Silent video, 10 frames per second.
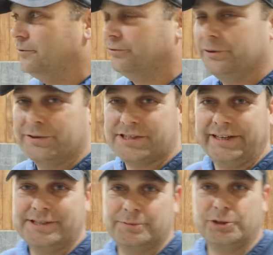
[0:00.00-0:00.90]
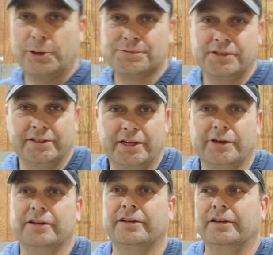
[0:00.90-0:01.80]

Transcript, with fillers: hopefully once I get some tarps on there